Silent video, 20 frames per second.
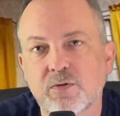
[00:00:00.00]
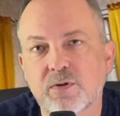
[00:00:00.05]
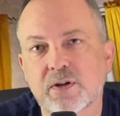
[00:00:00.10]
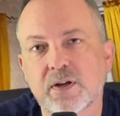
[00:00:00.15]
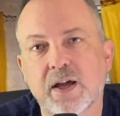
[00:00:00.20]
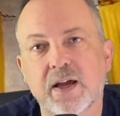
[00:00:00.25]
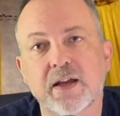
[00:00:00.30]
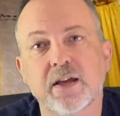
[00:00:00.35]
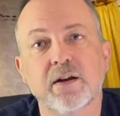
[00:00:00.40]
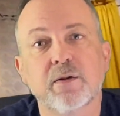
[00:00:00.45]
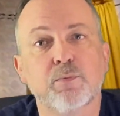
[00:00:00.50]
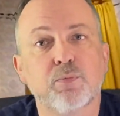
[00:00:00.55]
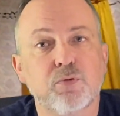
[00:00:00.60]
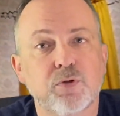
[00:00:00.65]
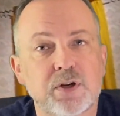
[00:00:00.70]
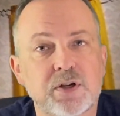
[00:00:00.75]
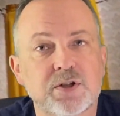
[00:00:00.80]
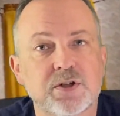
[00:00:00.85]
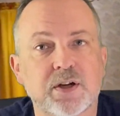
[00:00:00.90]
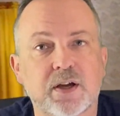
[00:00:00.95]
and I can
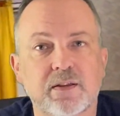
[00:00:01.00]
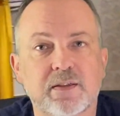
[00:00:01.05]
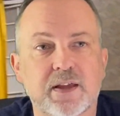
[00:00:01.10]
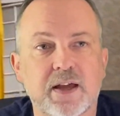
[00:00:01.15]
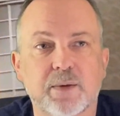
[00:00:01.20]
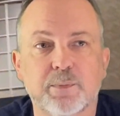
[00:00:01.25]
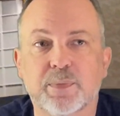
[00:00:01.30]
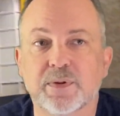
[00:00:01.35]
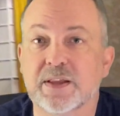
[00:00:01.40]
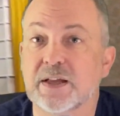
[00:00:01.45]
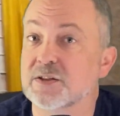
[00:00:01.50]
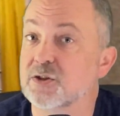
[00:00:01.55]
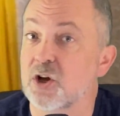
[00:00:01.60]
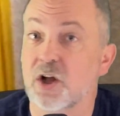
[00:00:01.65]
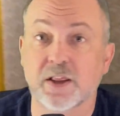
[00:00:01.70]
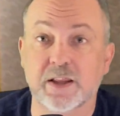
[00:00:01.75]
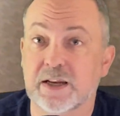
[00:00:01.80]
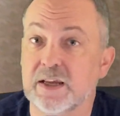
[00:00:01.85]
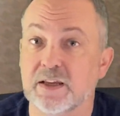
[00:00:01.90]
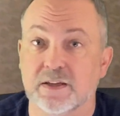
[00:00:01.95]
appreciate that, but that's
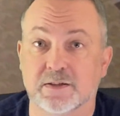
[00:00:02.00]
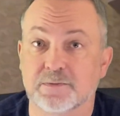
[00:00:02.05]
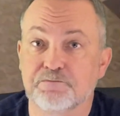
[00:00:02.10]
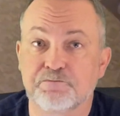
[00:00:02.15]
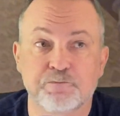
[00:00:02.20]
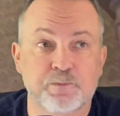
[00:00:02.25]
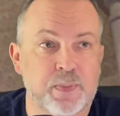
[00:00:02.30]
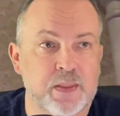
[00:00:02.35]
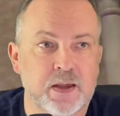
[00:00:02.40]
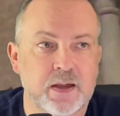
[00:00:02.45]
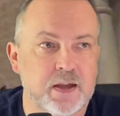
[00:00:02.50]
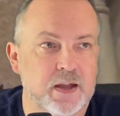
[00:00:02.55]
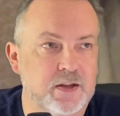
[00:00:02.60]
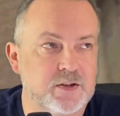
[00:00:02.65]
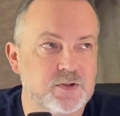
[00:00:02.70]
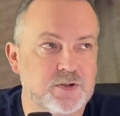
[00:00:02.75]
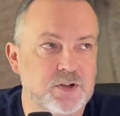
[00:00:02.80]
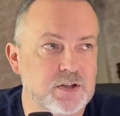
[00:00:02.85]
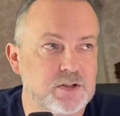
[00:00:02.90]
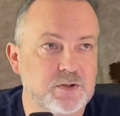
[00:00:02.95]
all it is.
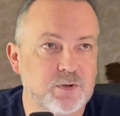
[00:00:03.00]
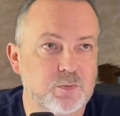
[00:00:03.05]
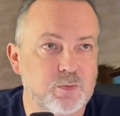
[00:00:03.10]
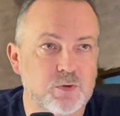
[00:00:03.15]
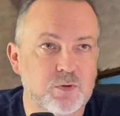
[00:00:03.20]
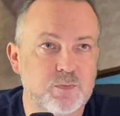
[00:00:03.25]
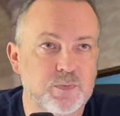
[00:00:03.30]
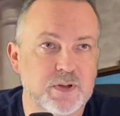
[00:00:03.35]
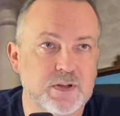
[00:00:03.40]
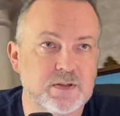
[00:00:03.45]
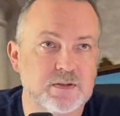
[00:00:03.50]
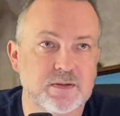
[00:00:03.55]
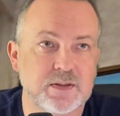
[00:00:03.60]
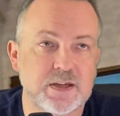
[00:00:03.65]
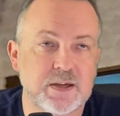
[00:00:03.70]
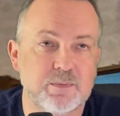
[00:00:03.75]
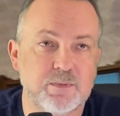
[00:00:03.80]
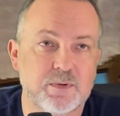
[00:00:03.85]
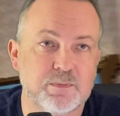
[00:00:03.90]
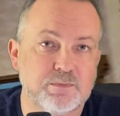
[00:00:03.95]
It's just a room that's
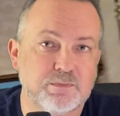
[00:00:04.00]
themed